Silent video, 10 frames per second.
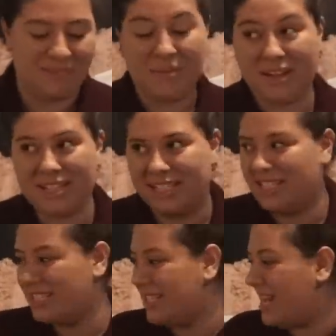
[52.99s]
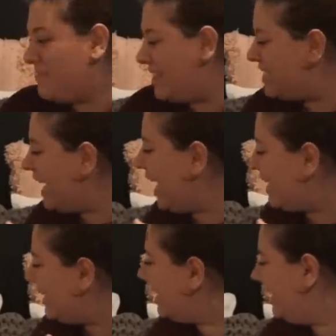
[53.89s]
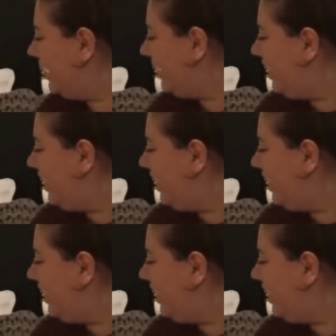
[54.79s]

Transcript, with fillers: my parents didn't just name me Dani.